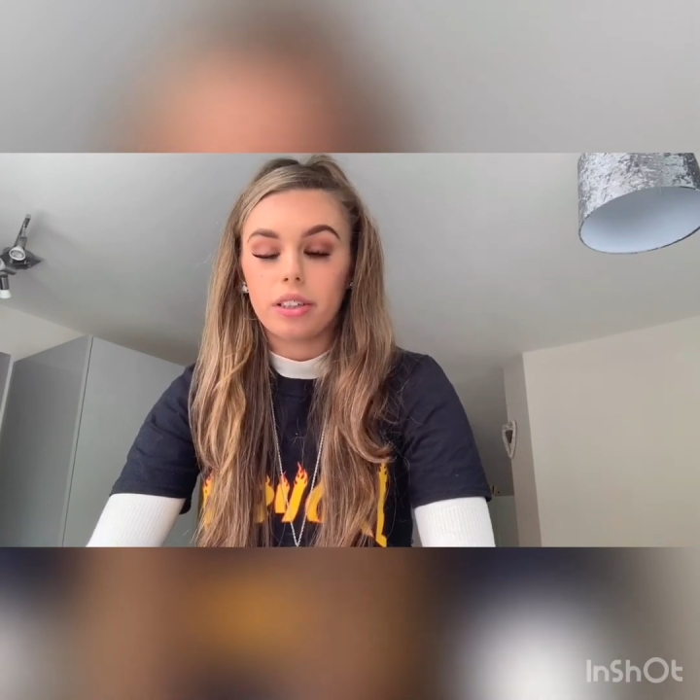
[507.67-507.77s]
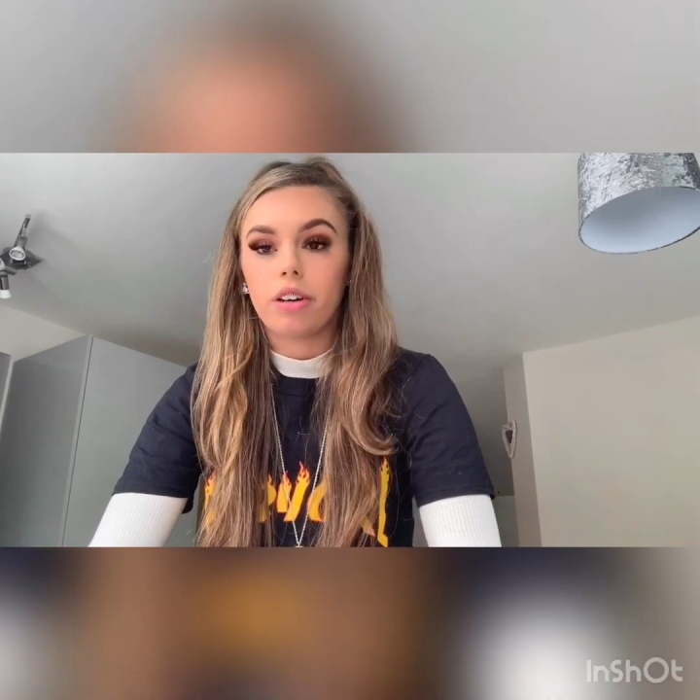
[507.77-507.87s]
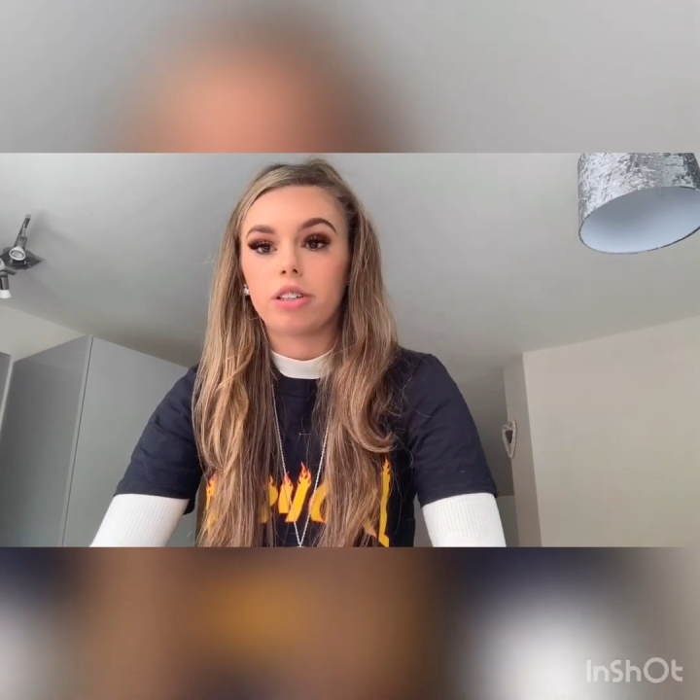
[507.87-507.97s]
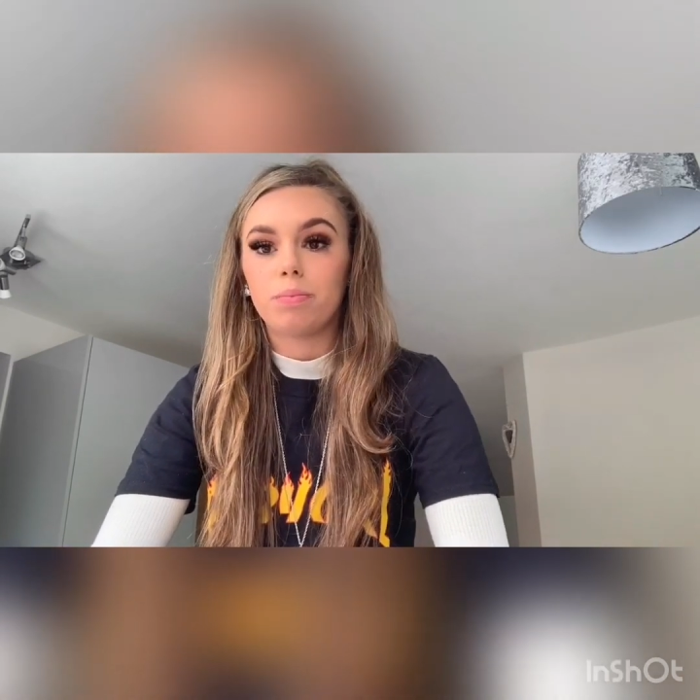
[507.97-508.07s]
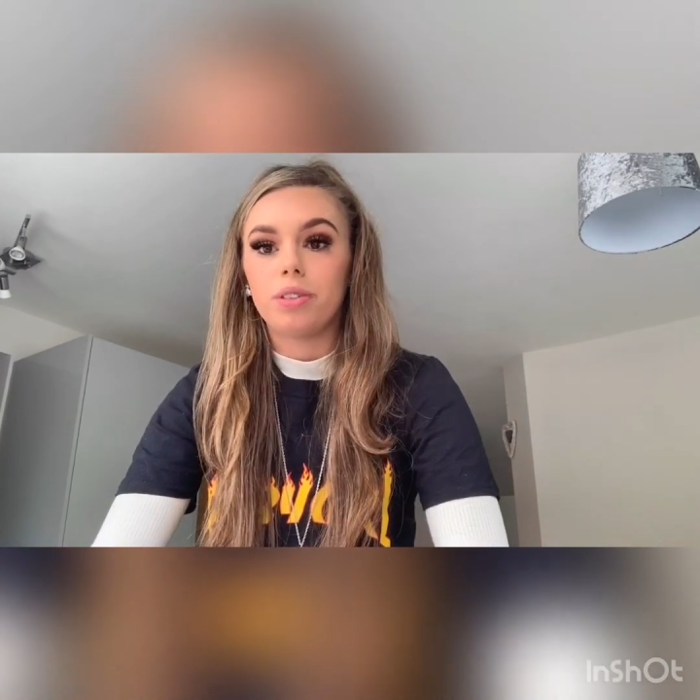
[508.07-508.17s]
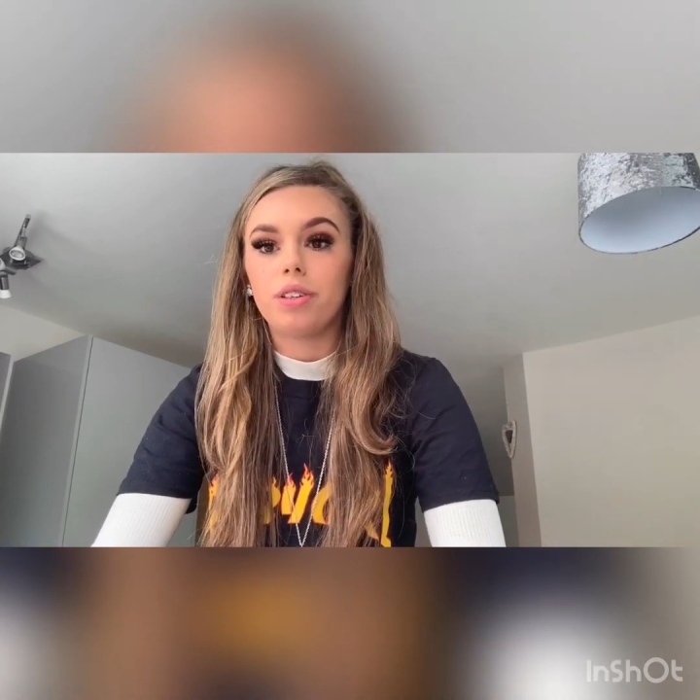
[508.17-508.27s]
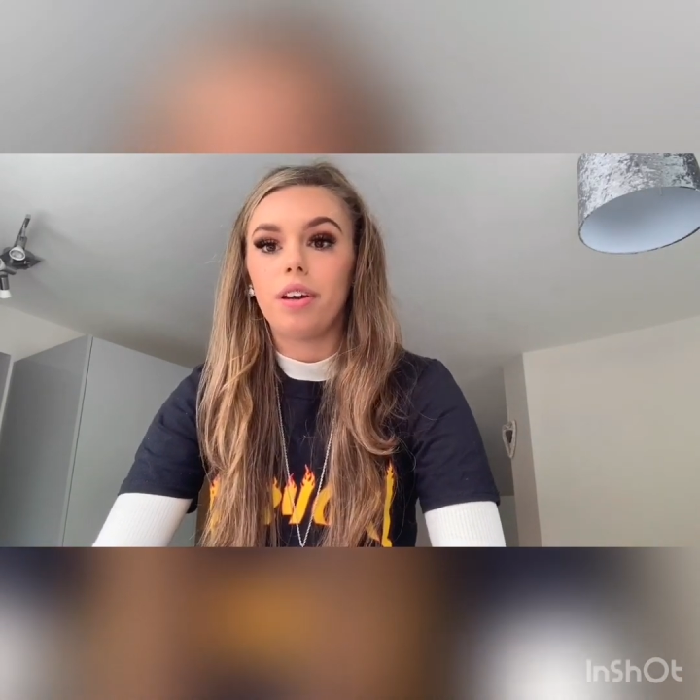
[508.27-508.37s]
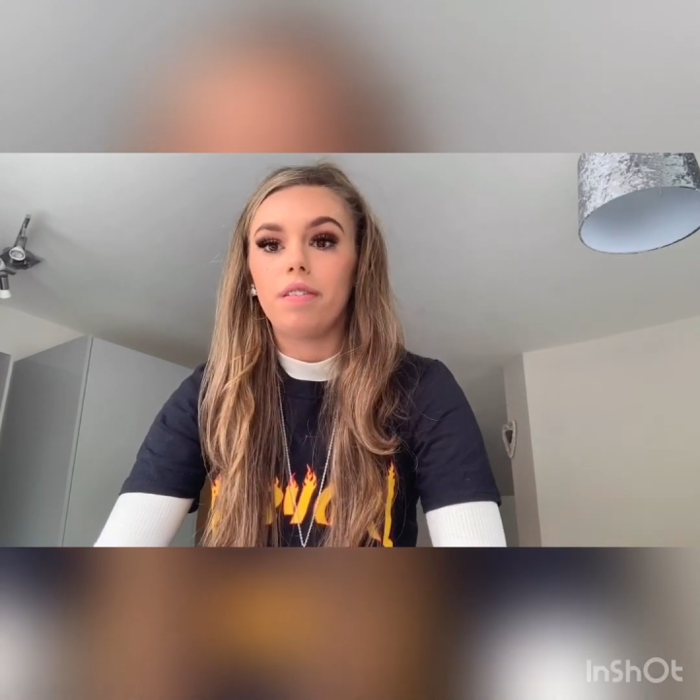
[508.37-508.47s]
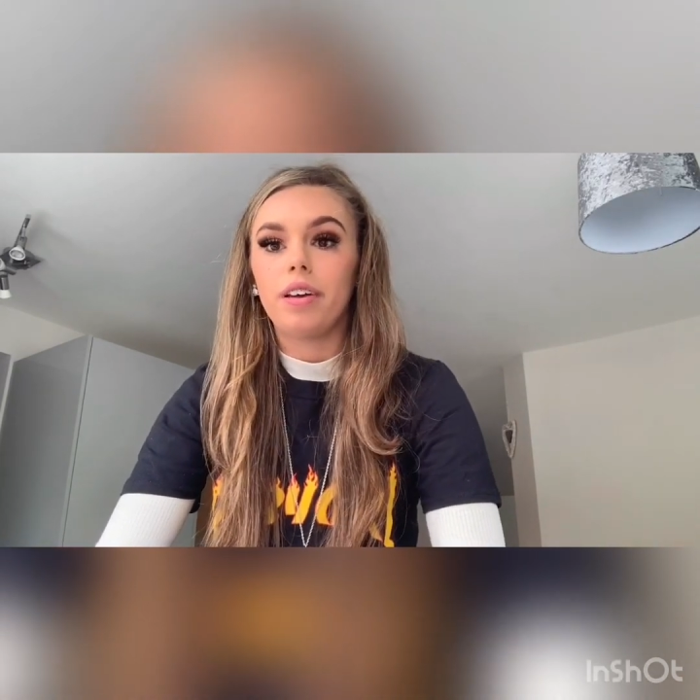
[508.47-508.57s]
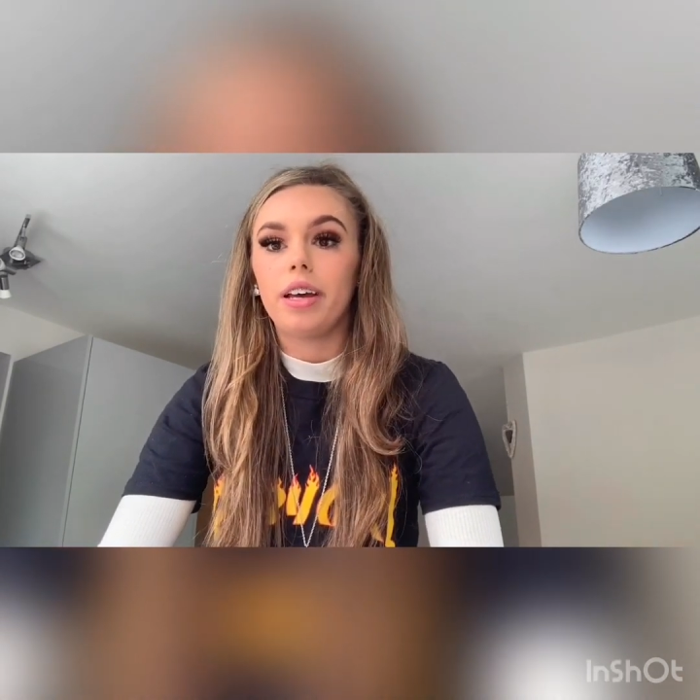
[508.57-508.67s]
in customer
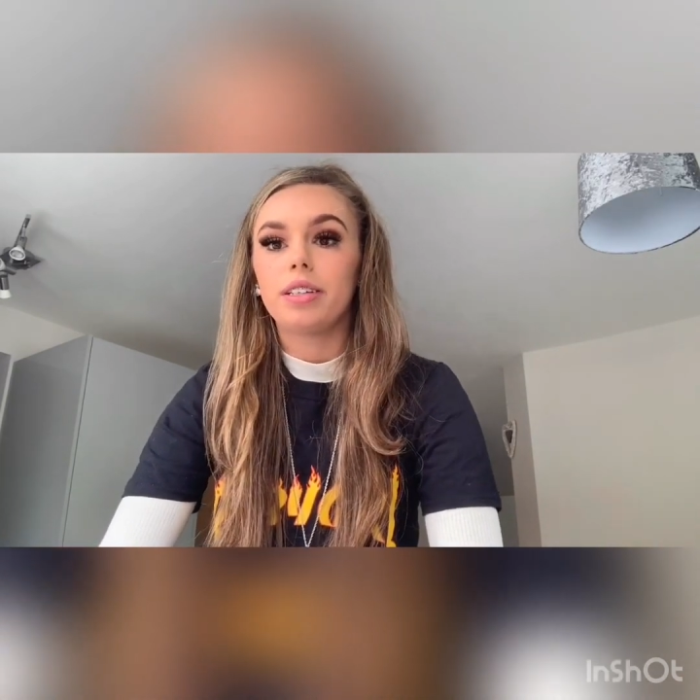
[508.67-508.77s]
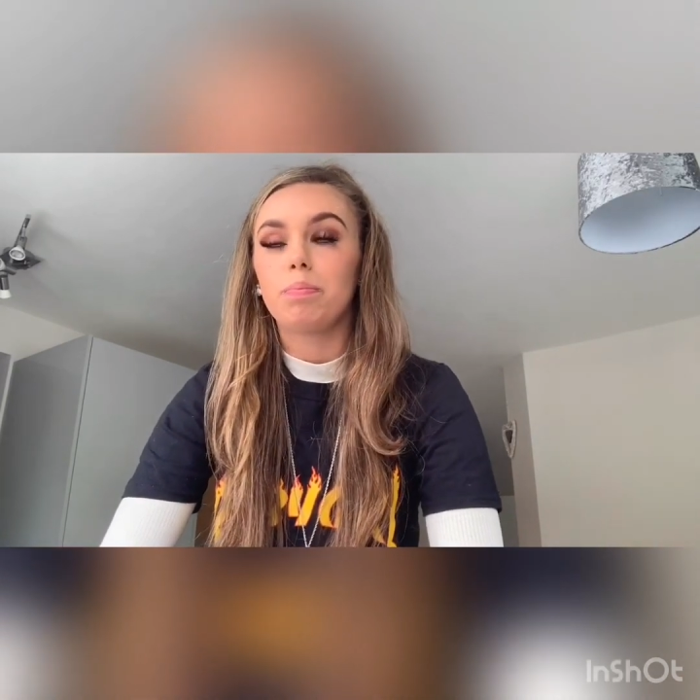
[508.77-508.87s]
service,